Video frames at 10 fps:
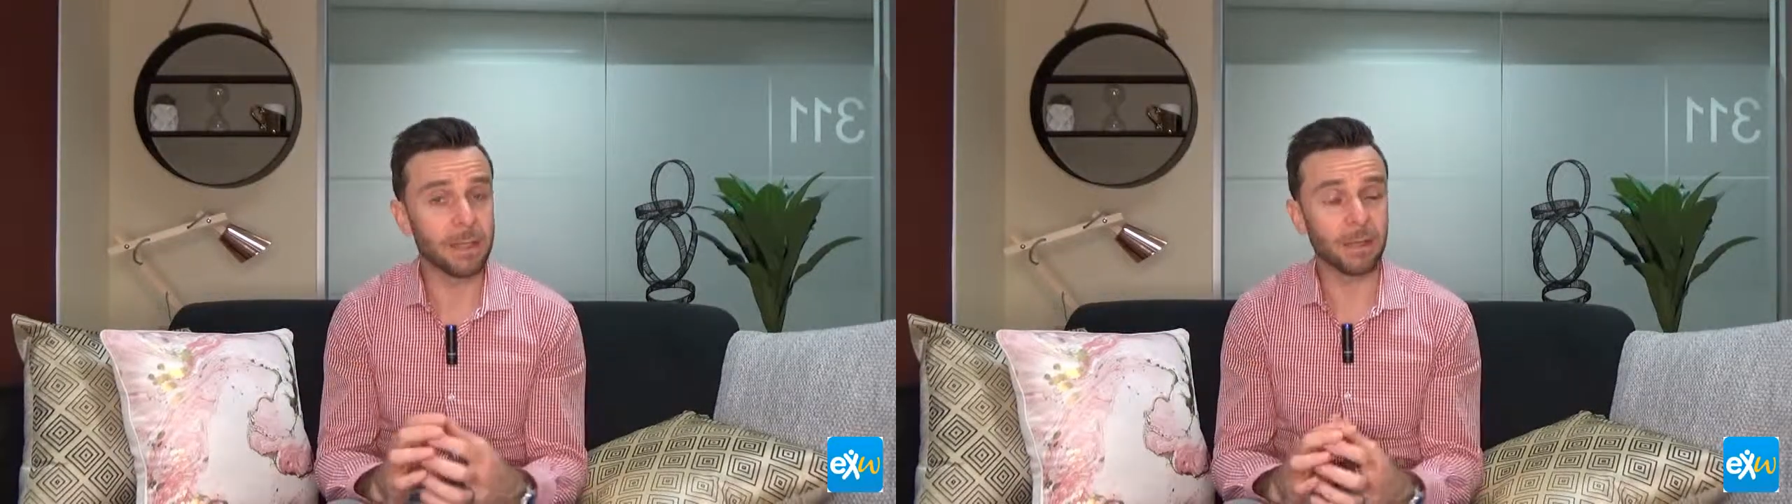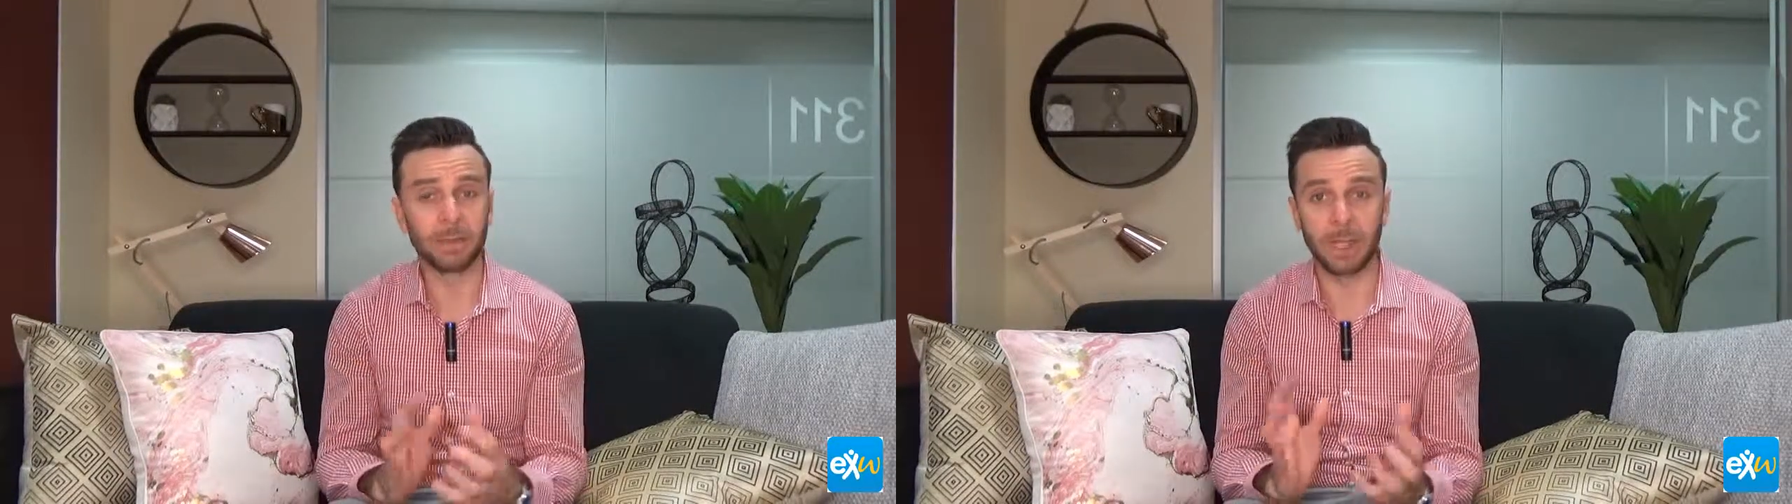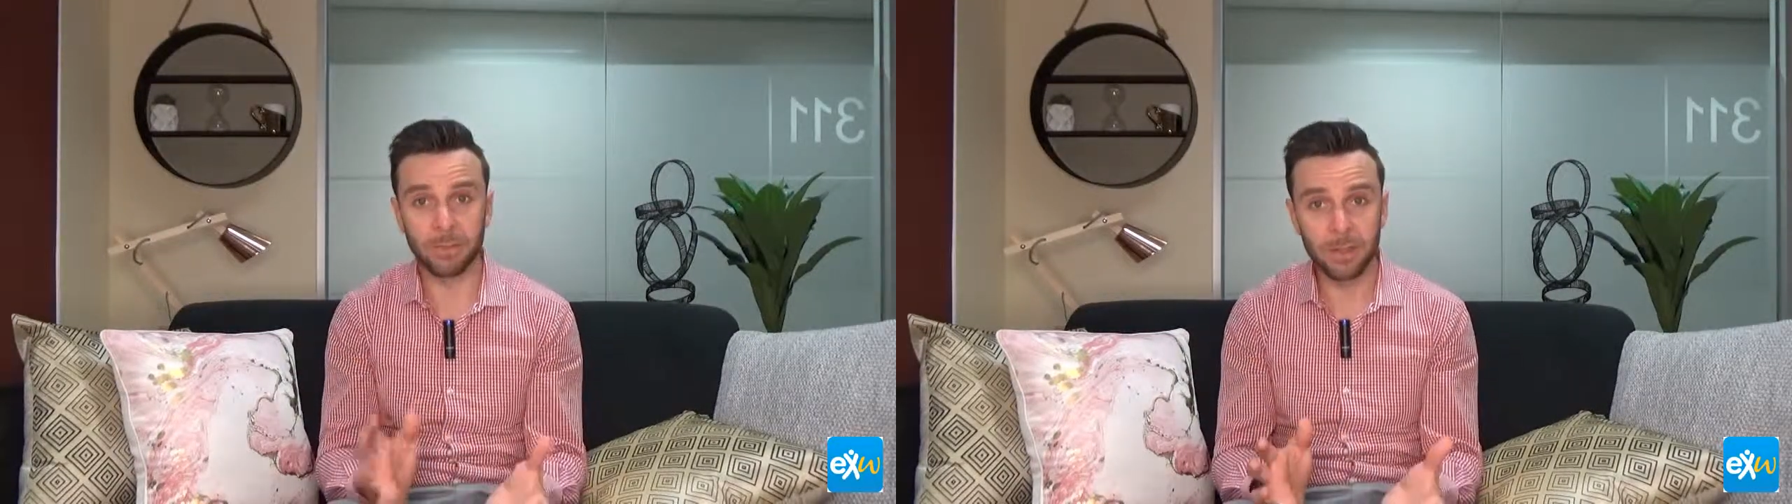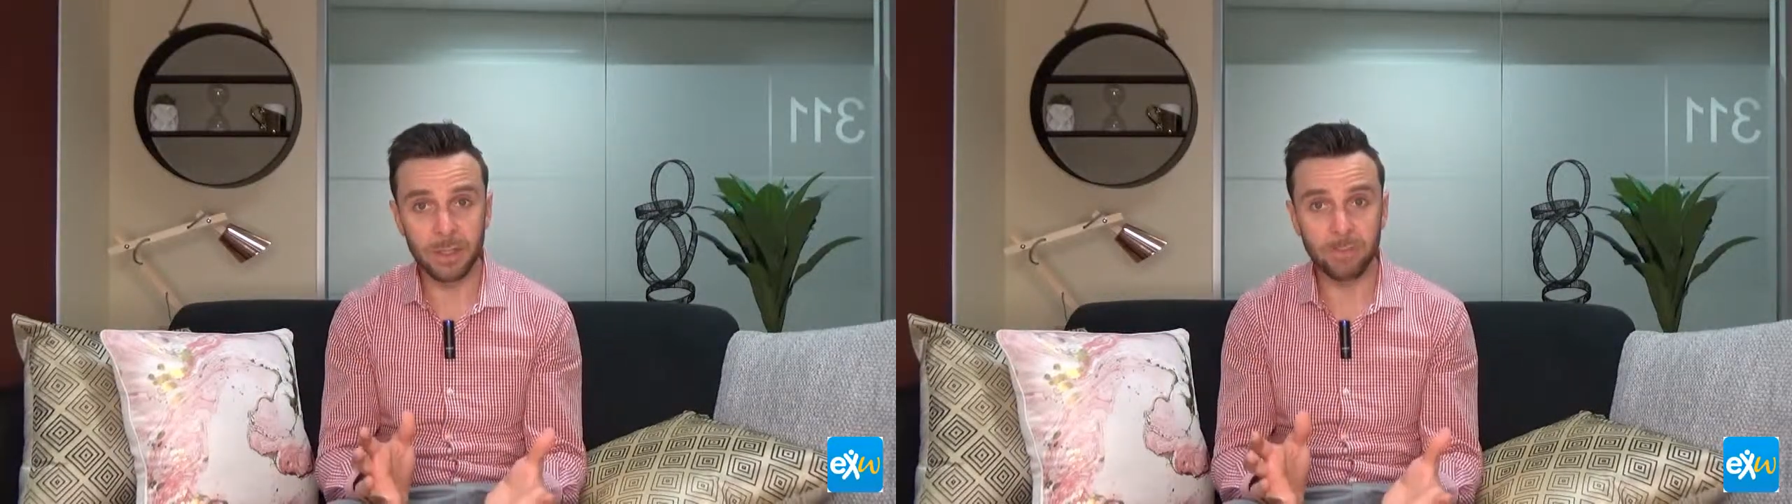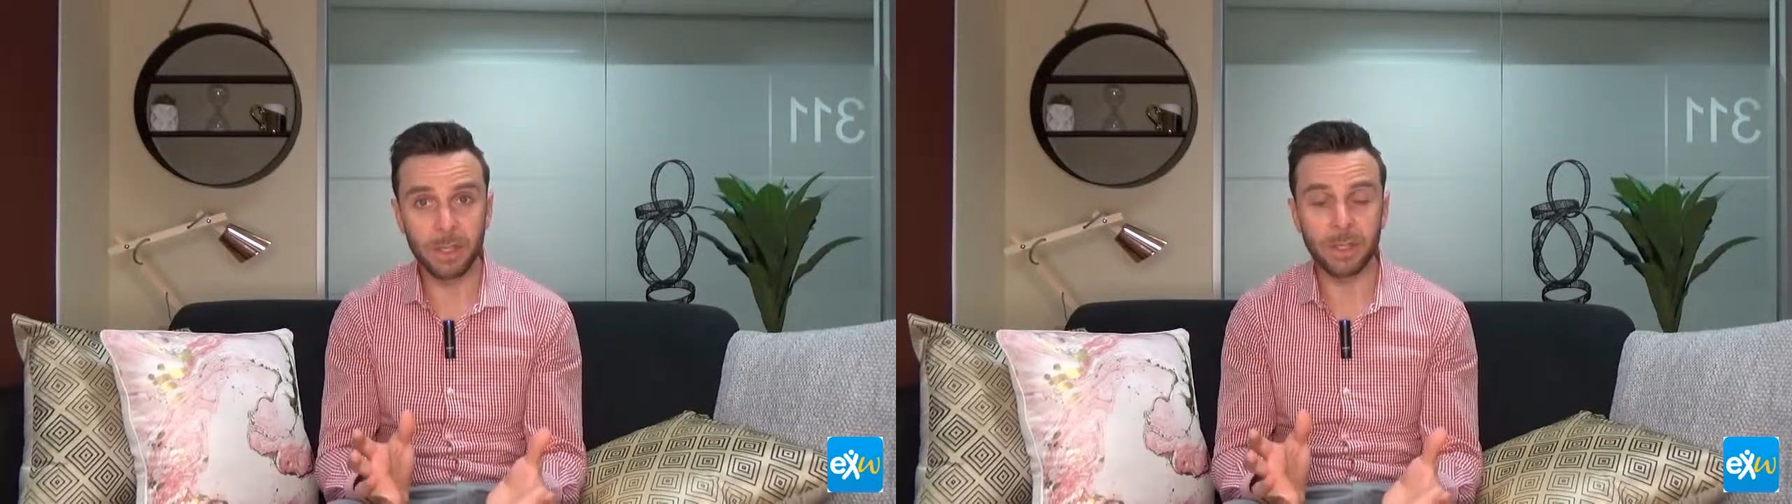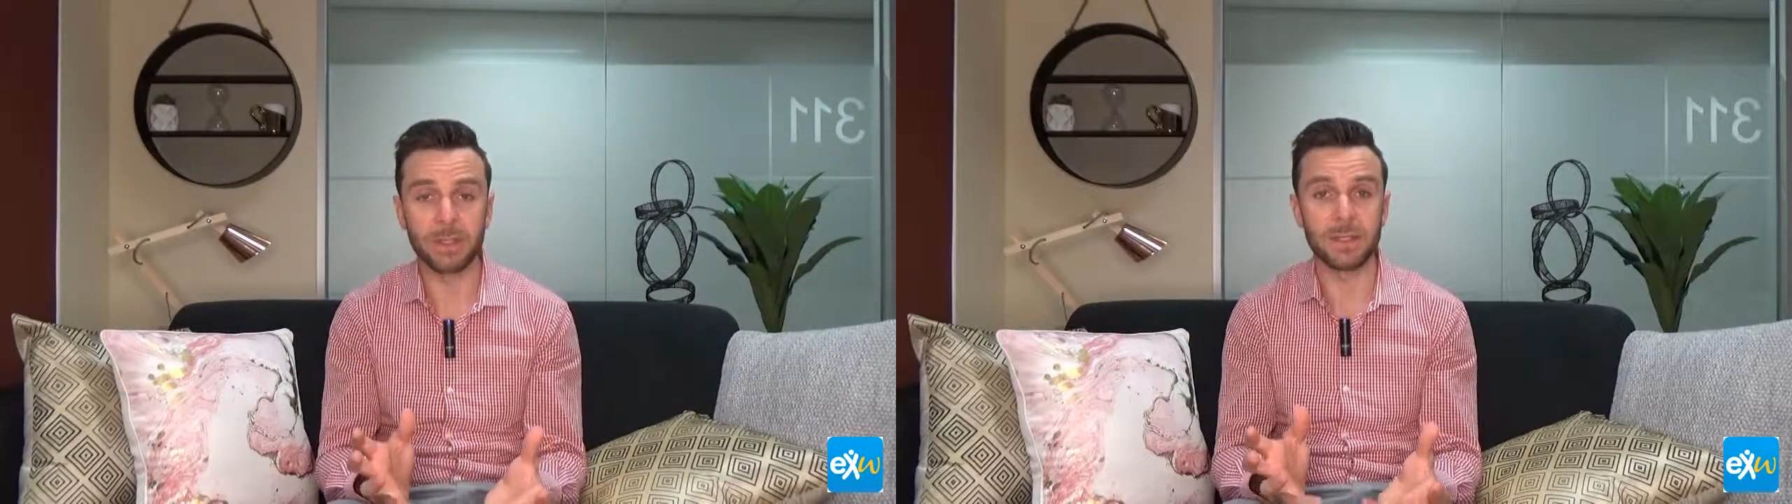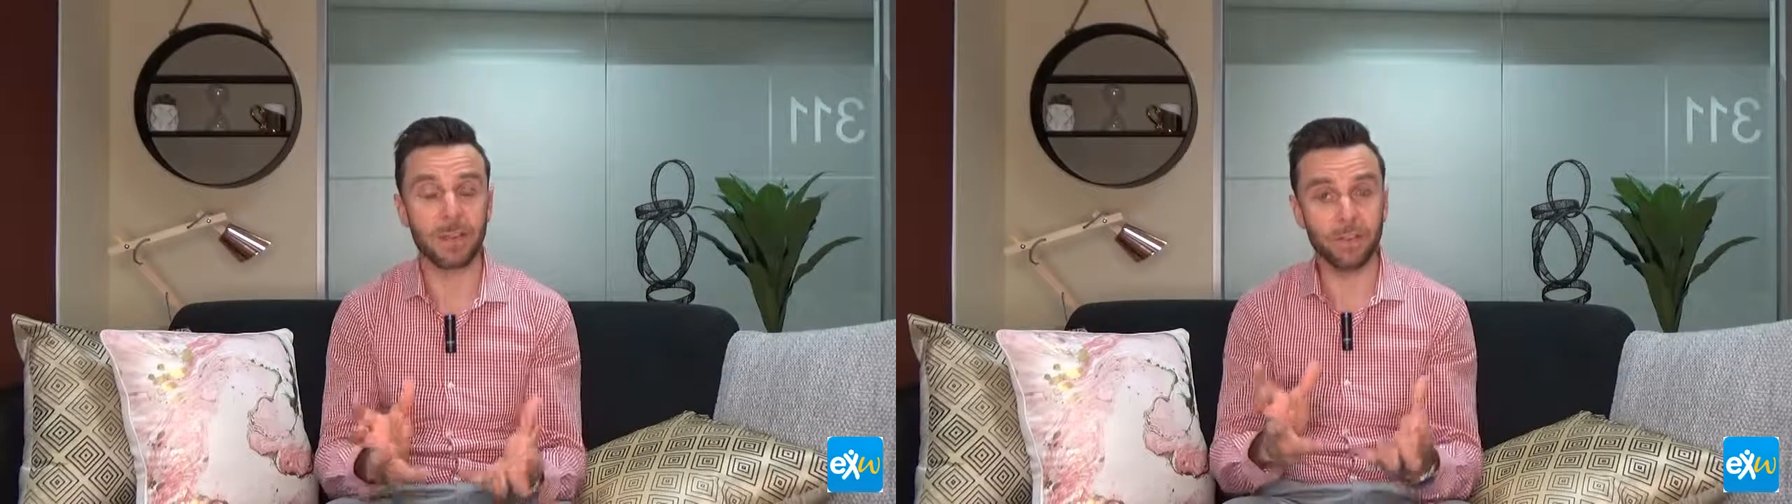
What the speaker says: they've loved it because they